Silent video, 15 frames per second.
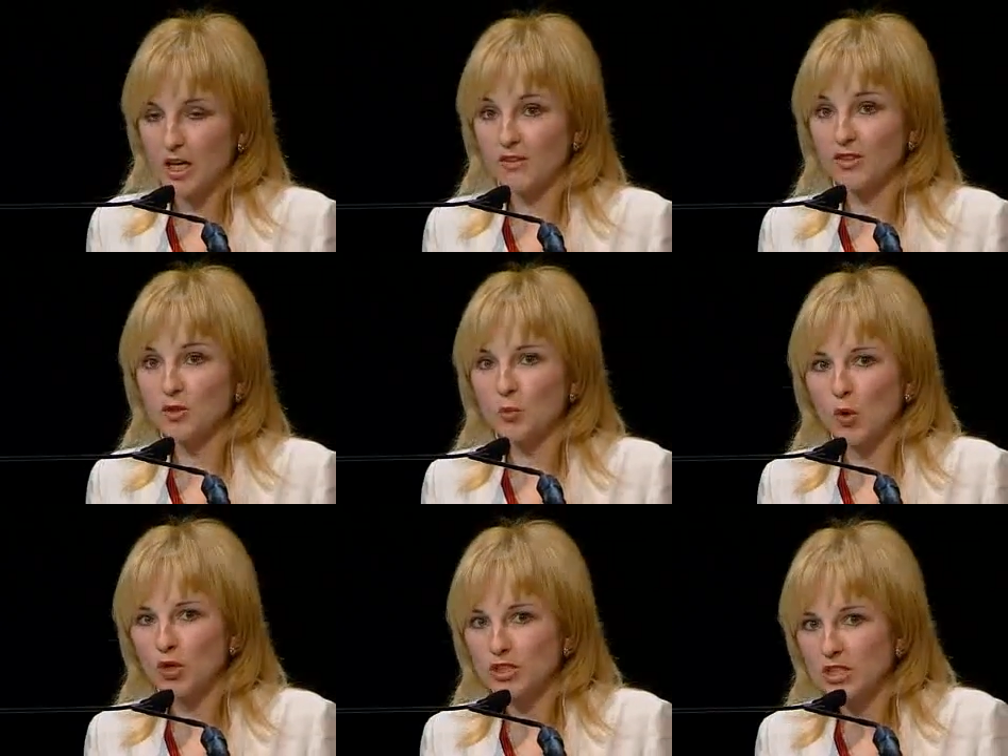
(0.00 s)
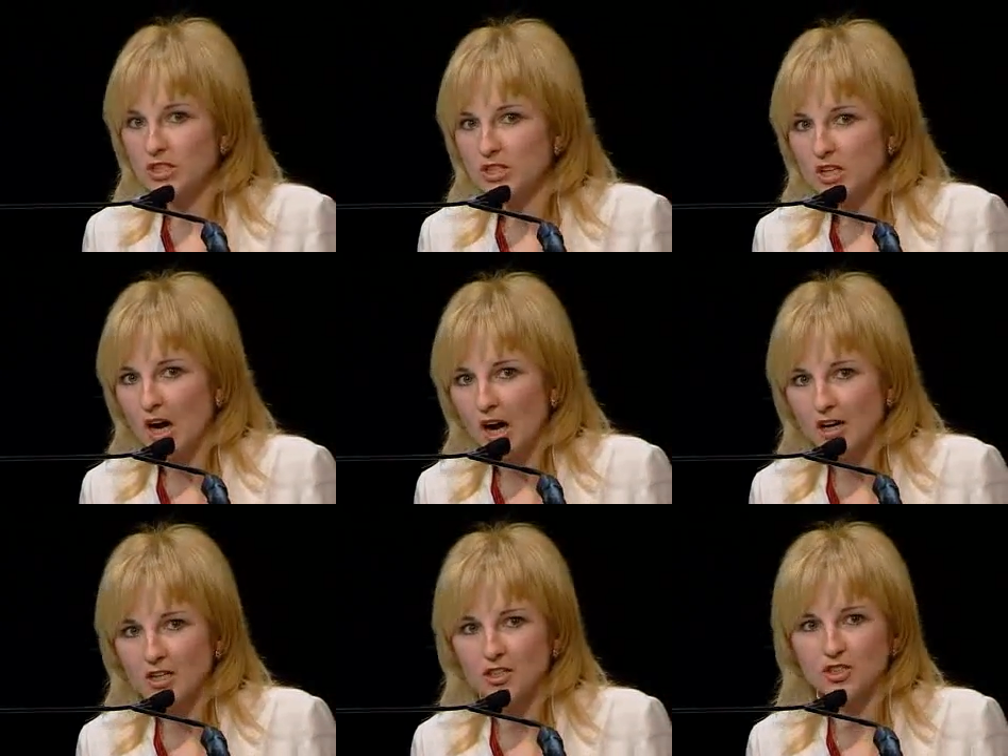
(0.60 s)
Even more
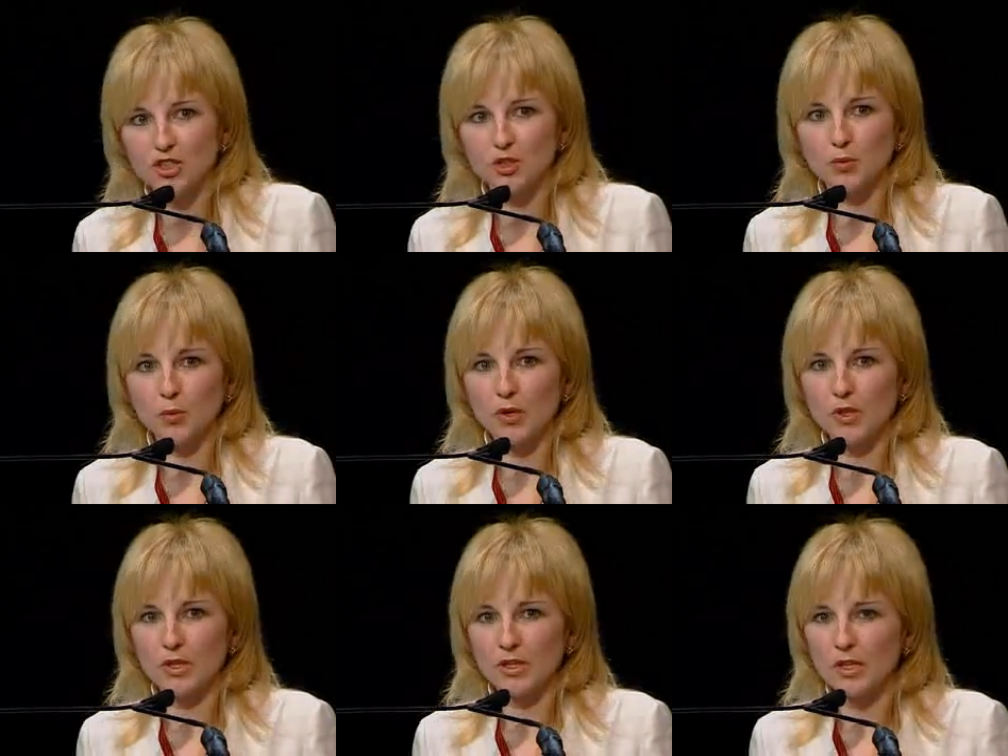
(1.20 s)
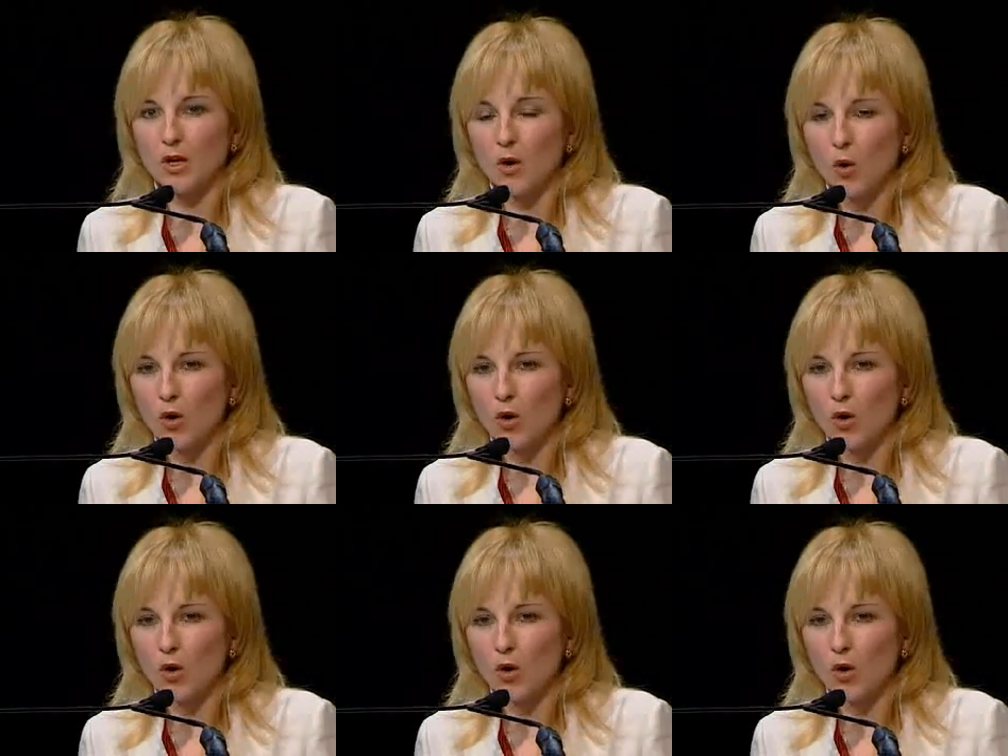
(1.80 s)
discouraging was that the